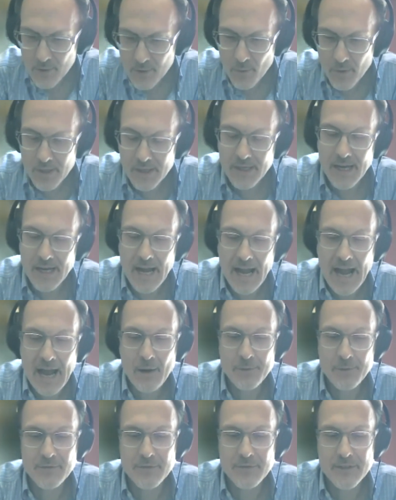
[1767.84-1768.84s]
you were
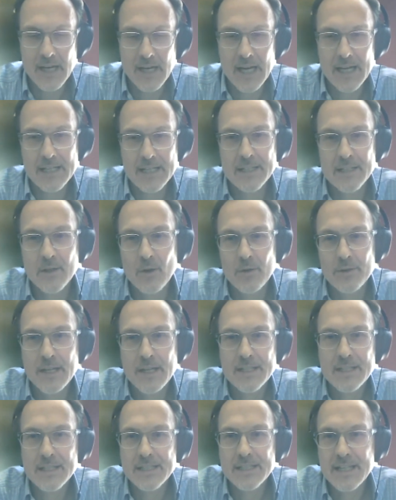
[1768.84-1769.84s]
out of sight, not
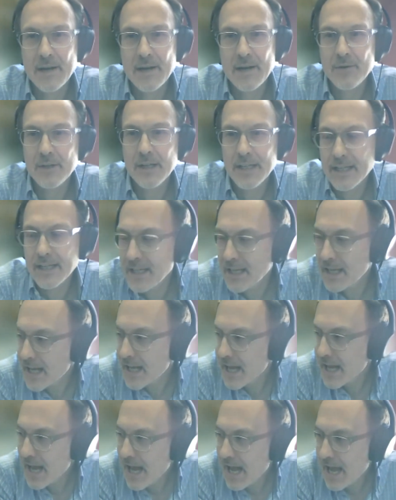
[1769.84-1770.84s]
necessarily
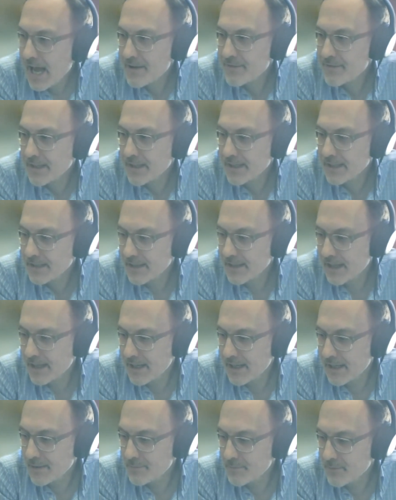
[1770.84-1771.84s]
having
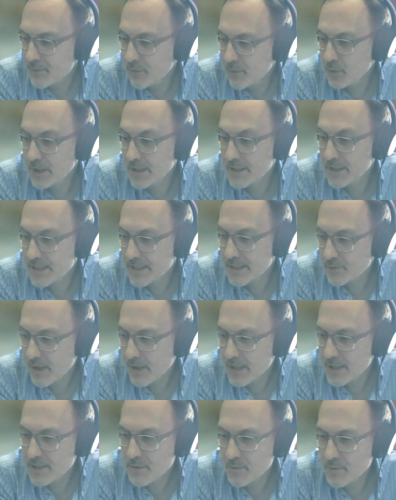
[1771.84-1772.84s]
full
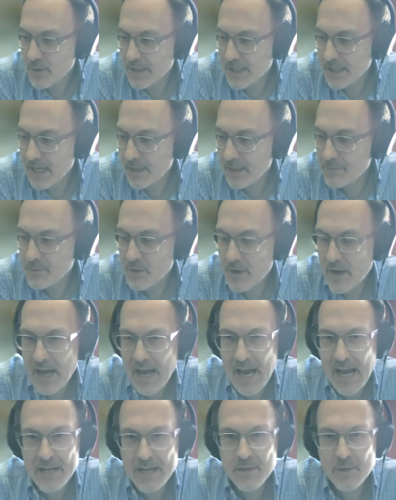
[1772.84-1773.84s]
consideration when it came to
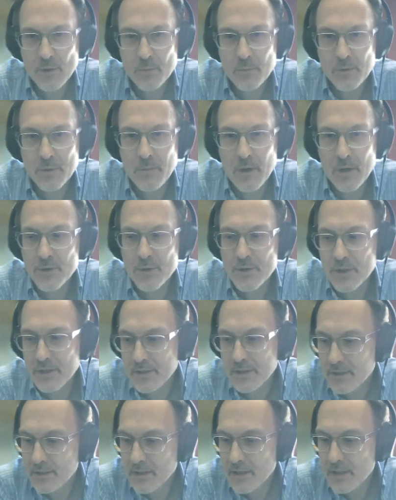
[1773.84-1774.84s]
our annual
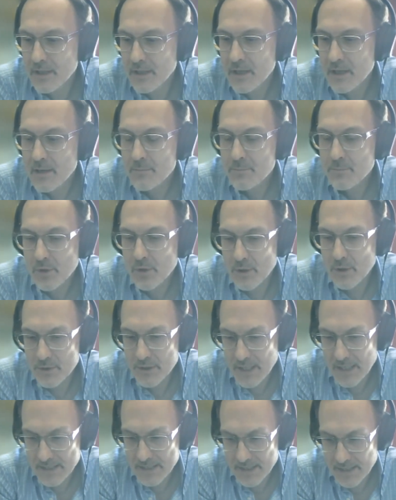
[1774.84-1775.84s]
promotion
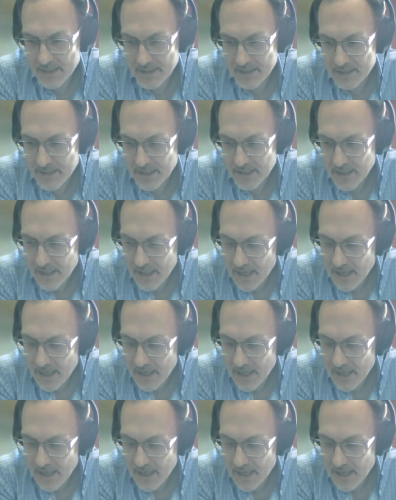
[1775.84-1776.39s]
processes.